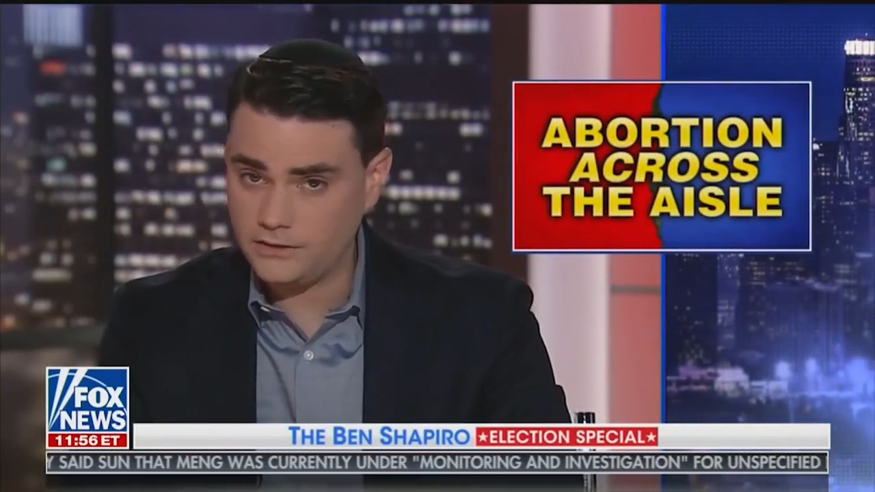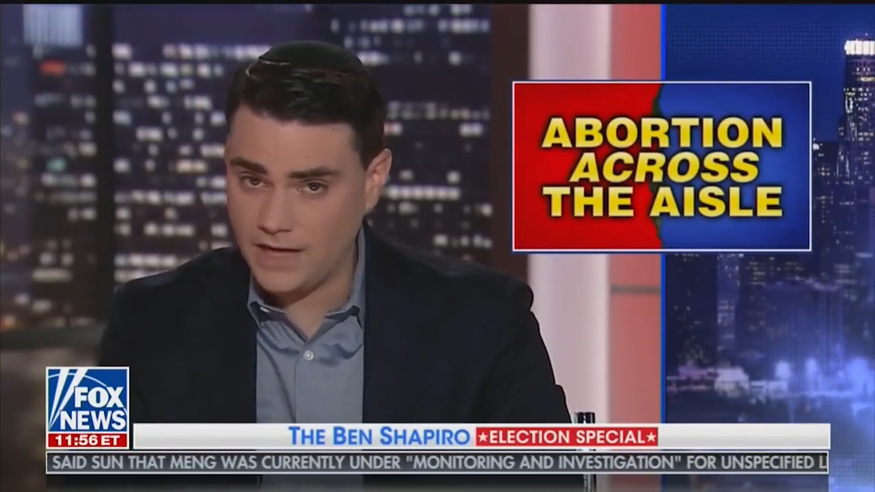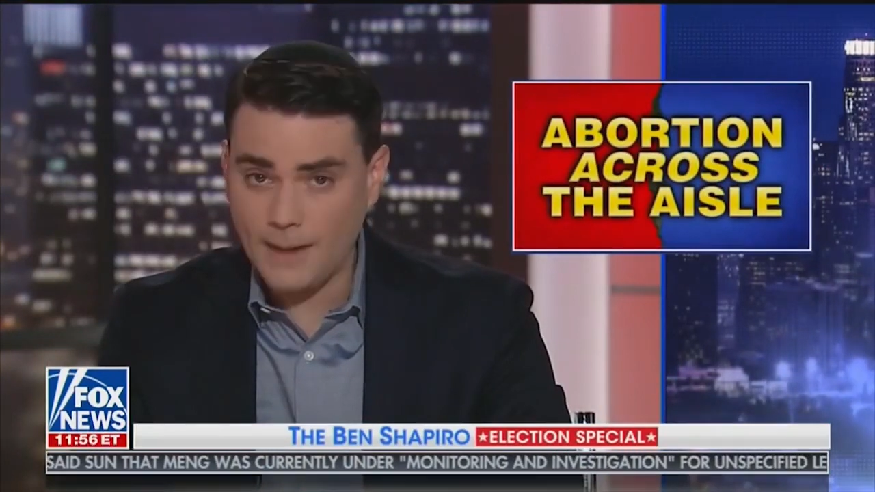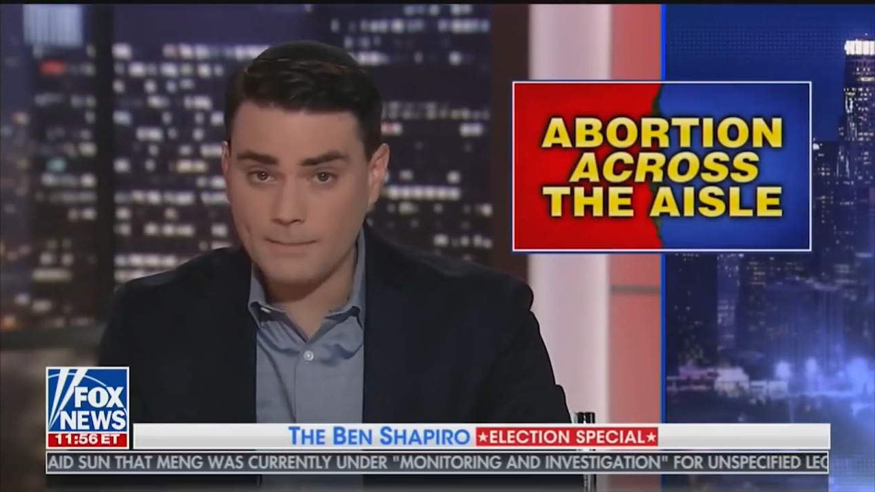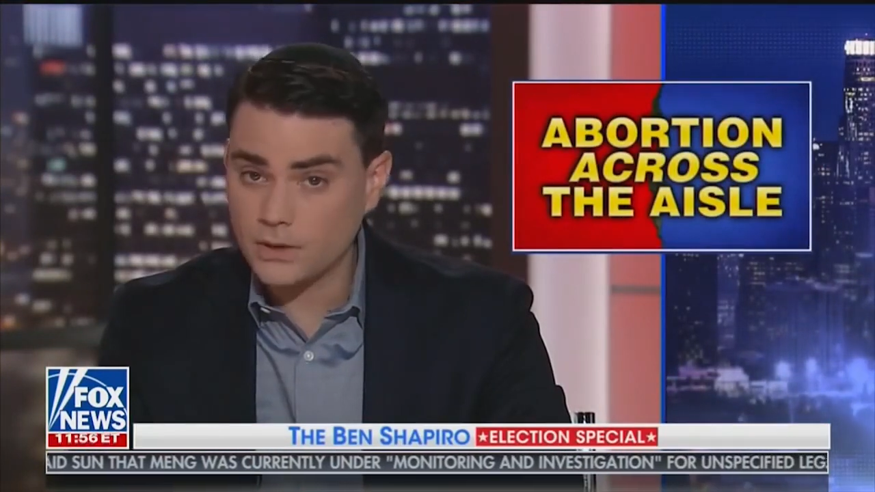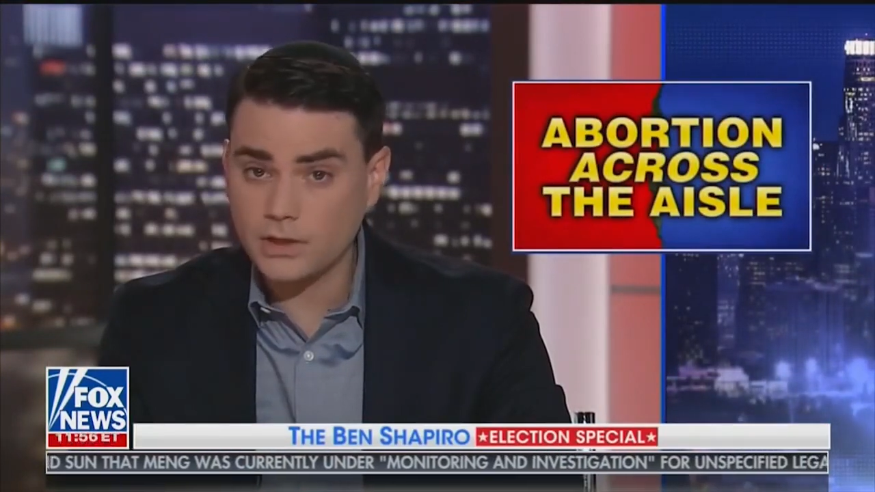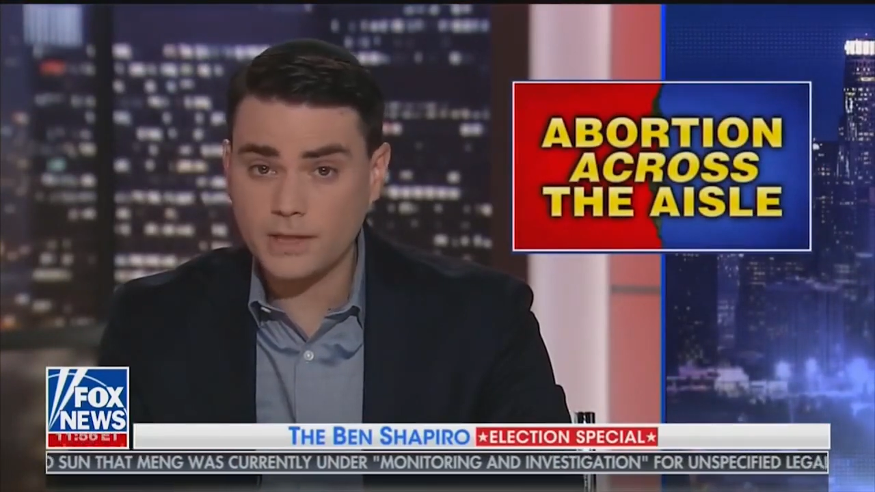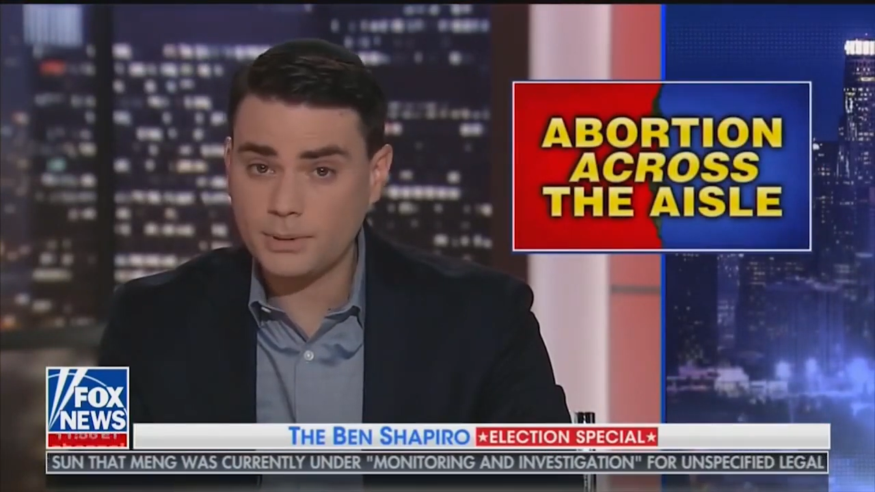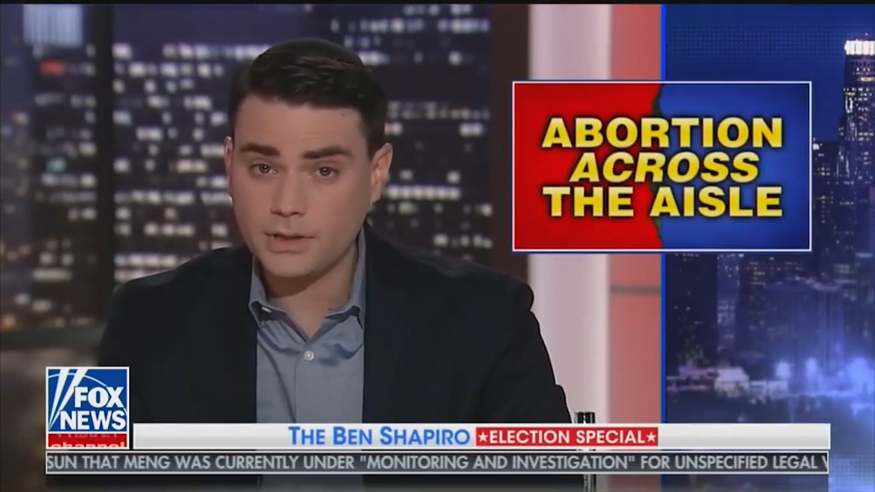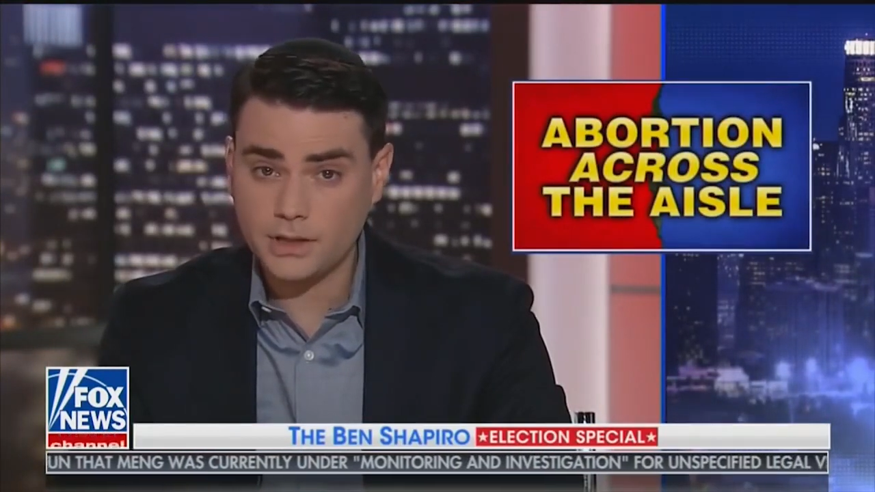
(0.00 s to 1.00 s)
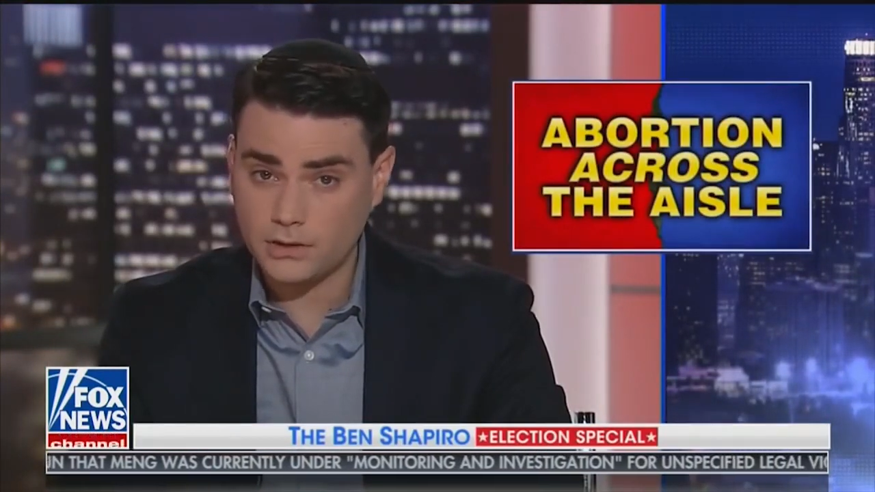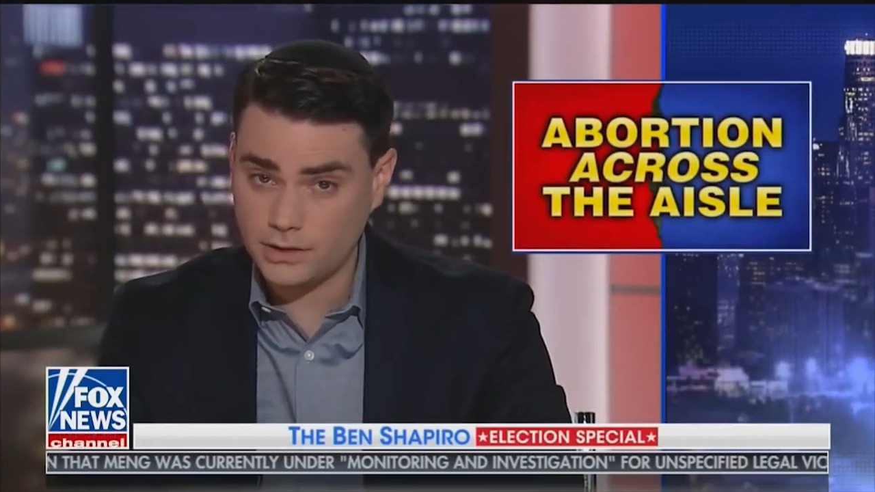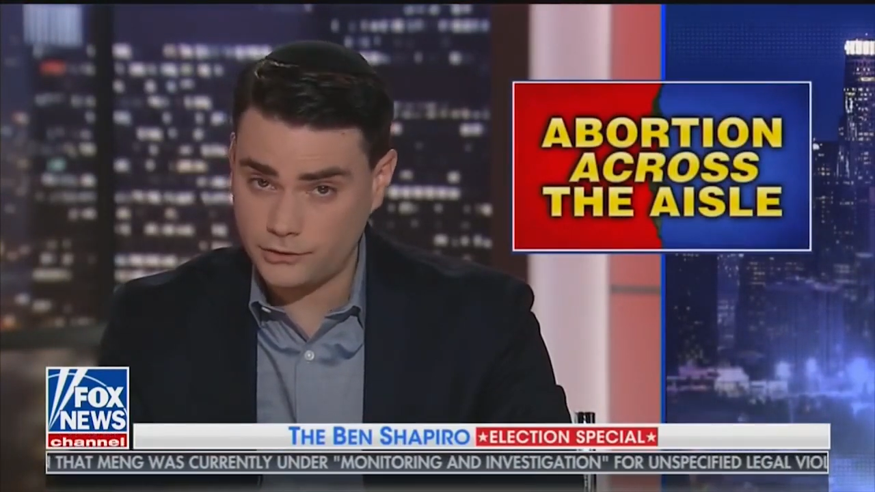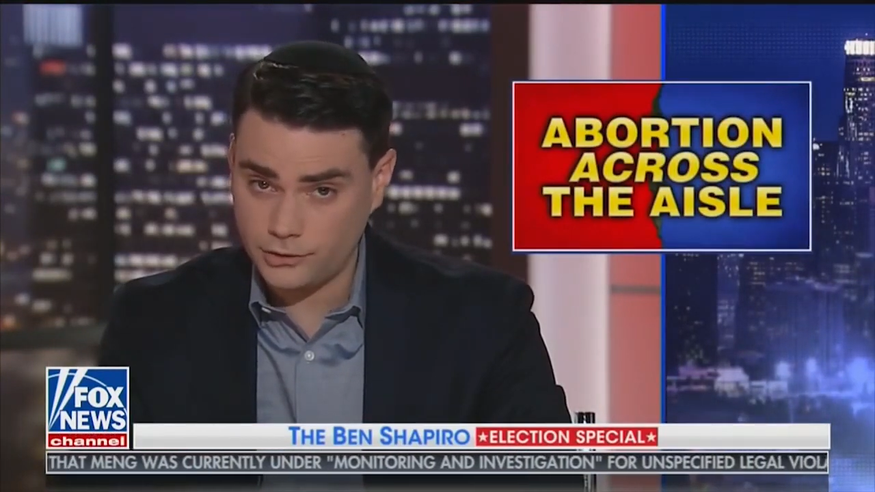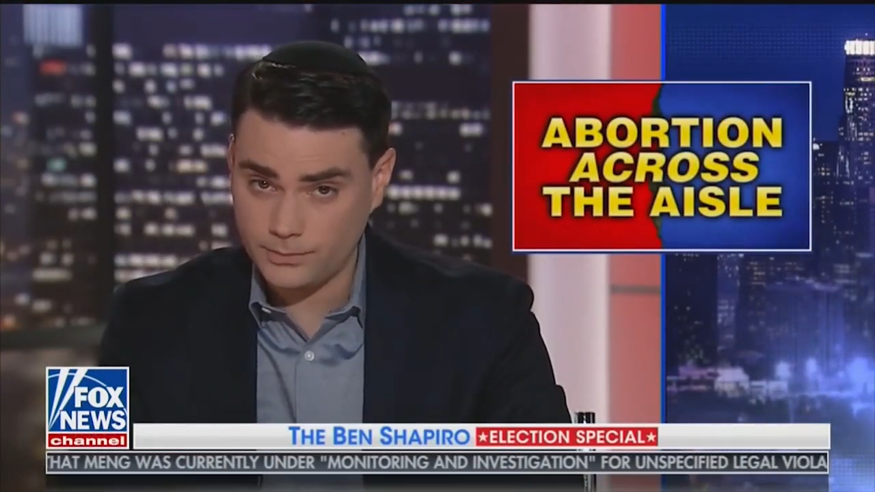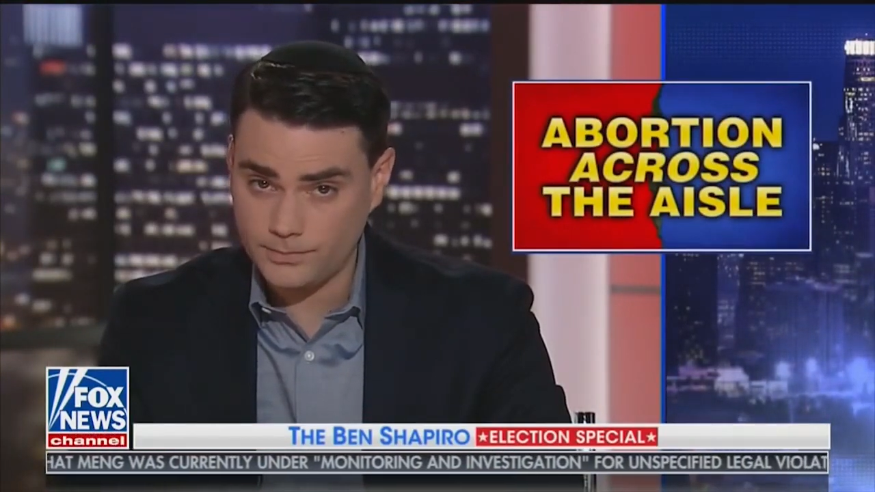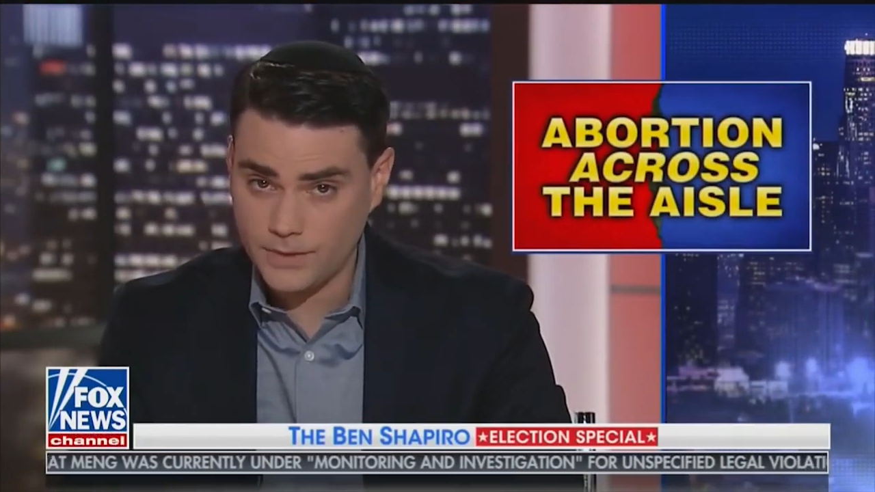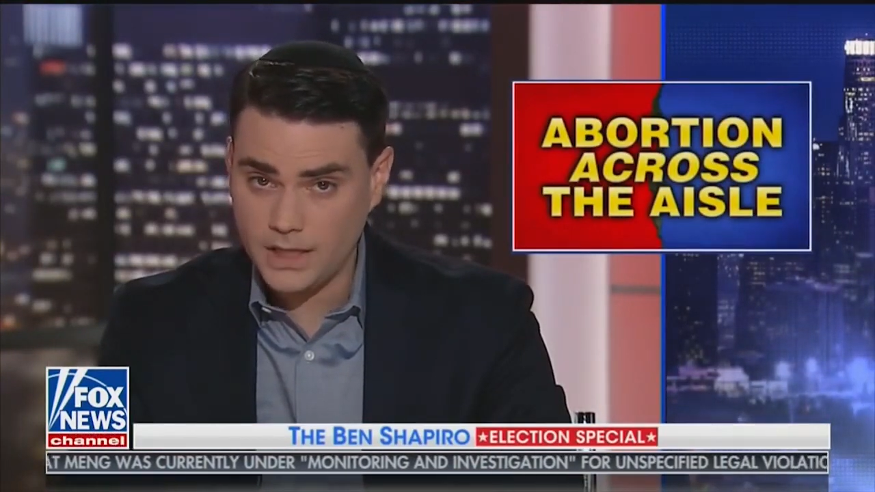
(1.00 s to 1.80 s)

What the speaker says: It's not merely a political issue.